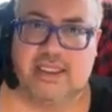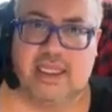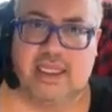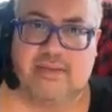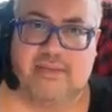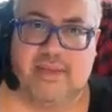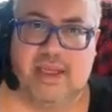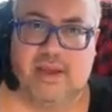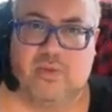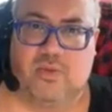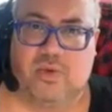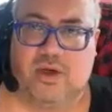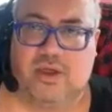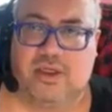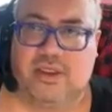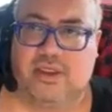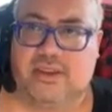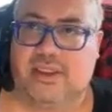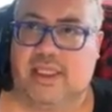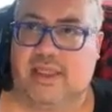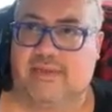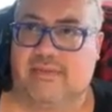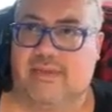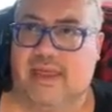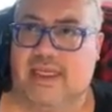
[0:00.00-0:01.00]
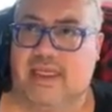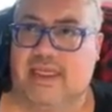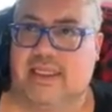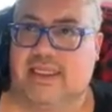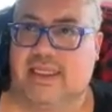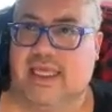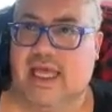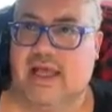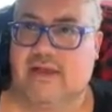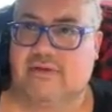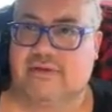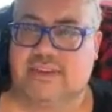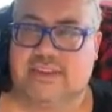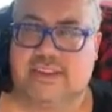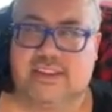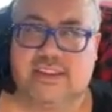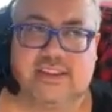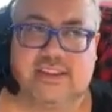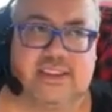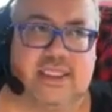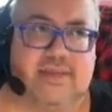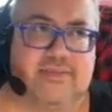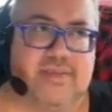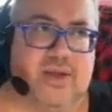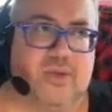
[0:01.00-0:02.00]
They may get
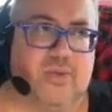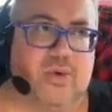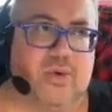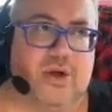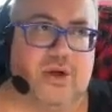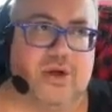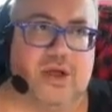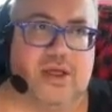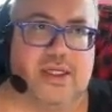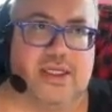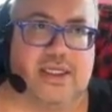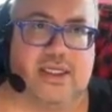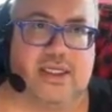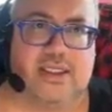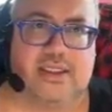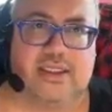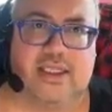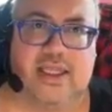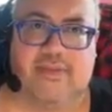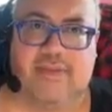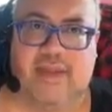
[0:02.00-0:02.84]
counseling. They may work on it.